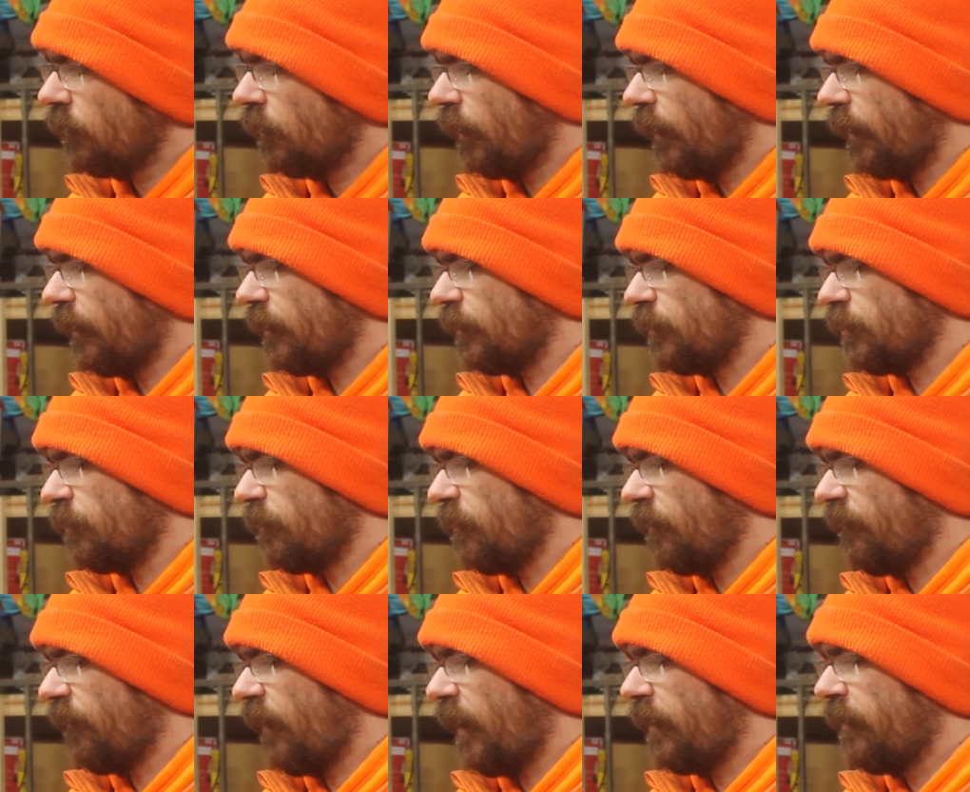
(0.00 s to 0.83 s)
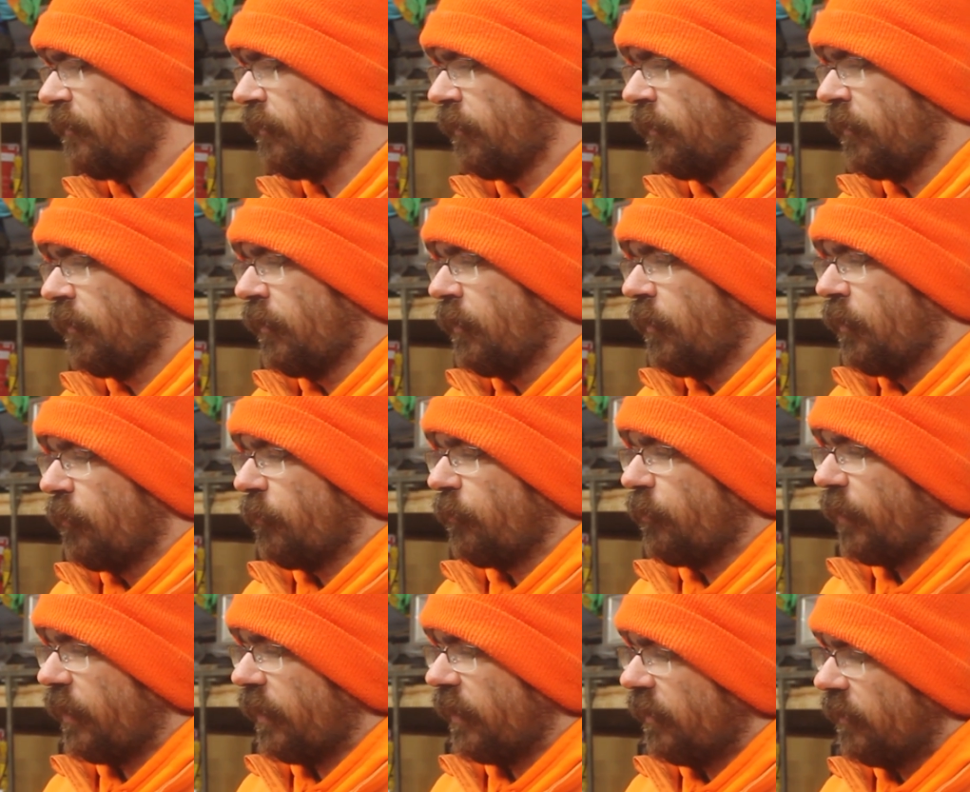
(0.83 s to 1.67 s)
And it should be fine.
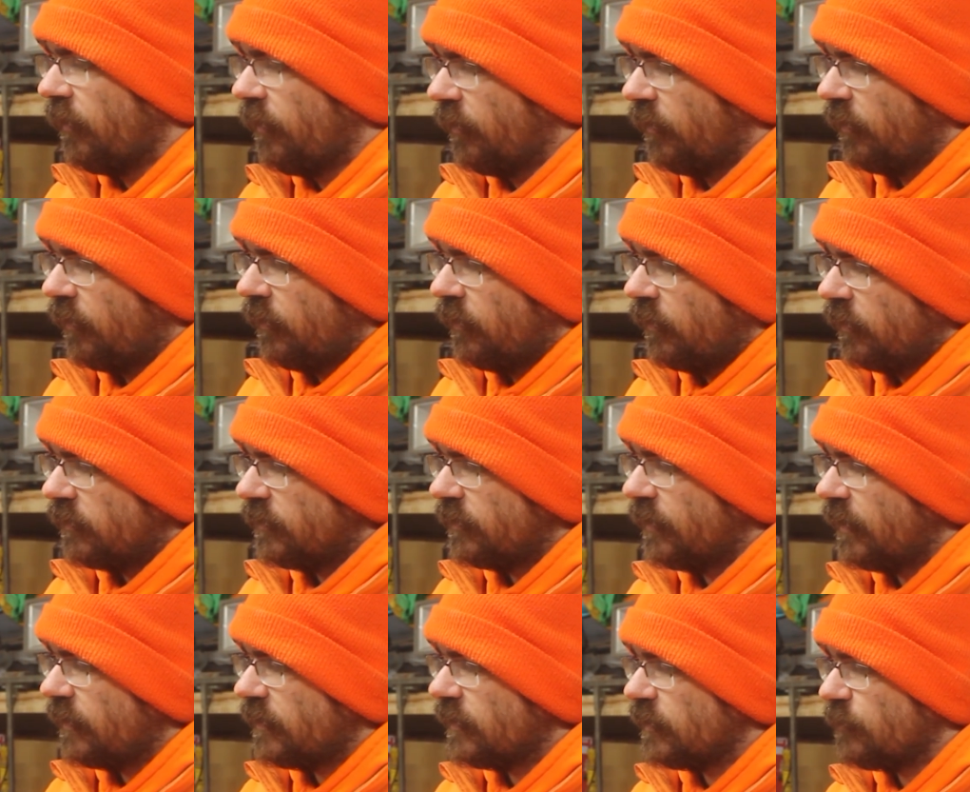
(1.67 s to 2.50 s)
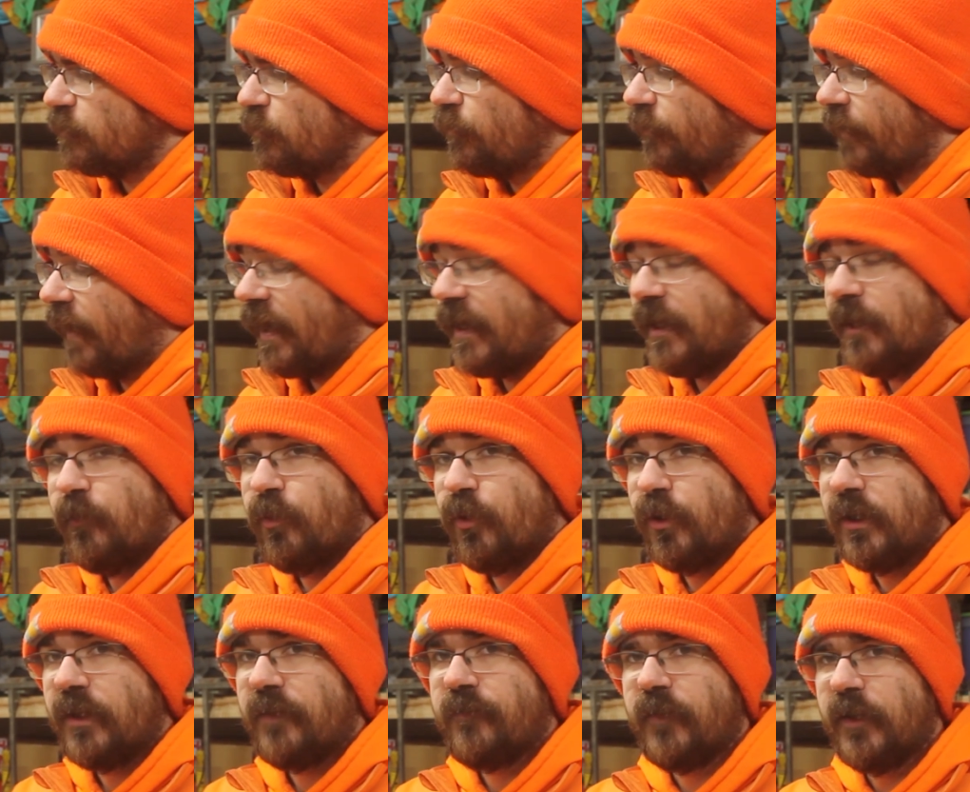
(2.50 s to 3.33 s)
But nice and smooth. I didn't
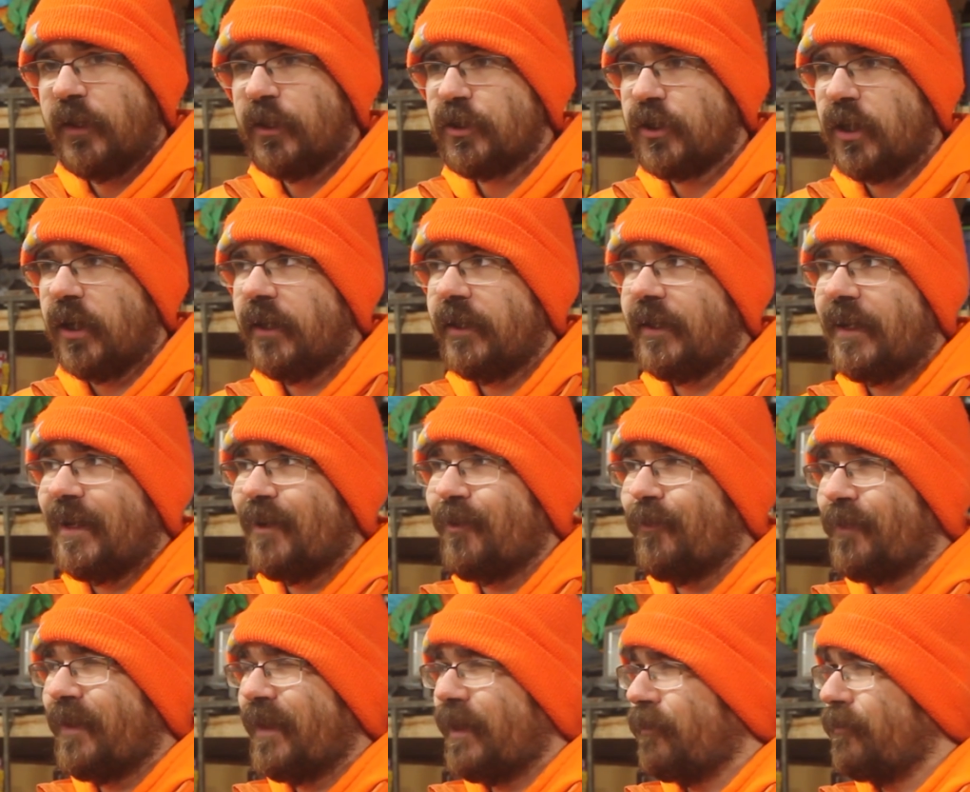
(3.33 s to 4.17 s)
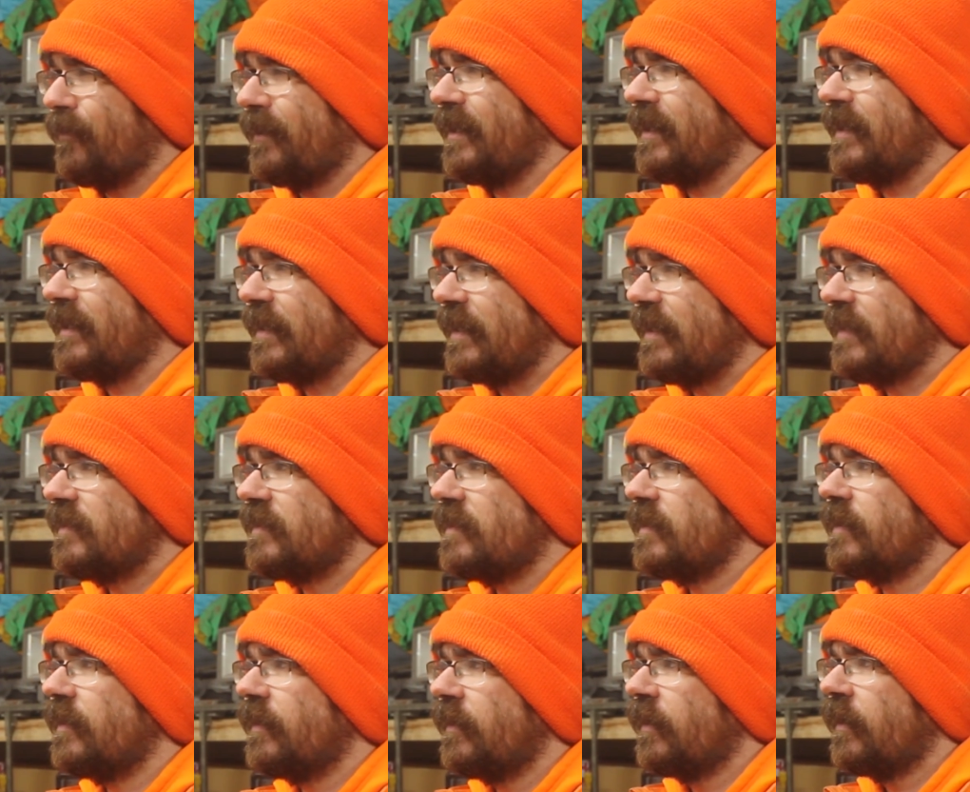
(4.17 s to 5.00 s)
put any finish on it. I don't think it really needs
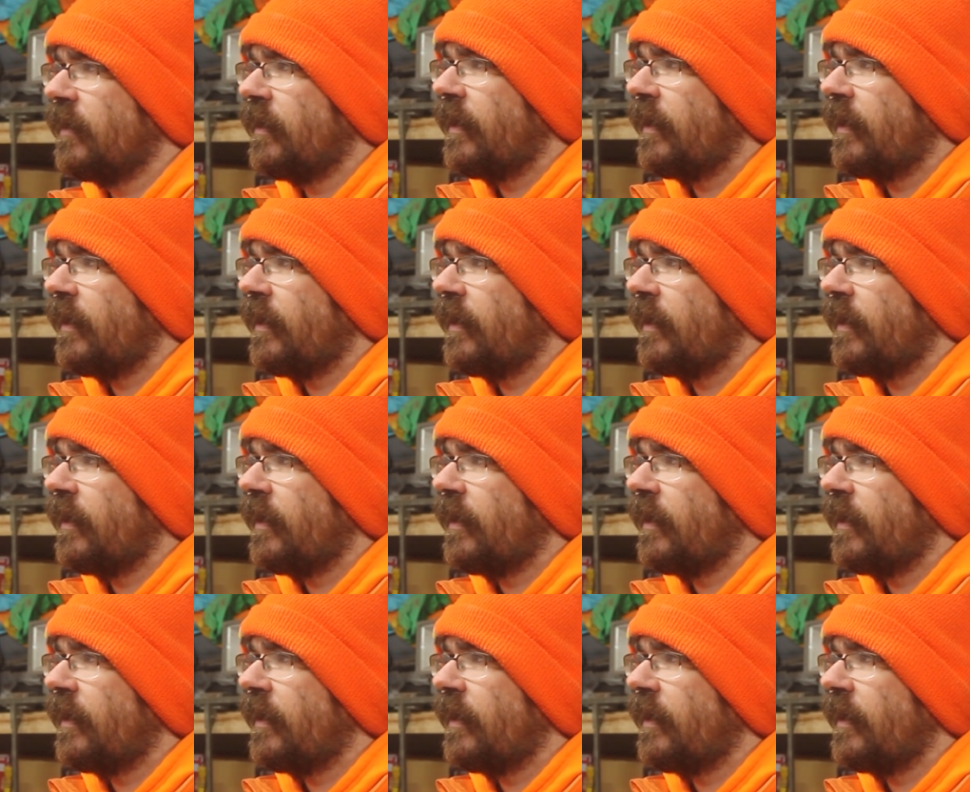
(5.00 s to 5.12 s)
it.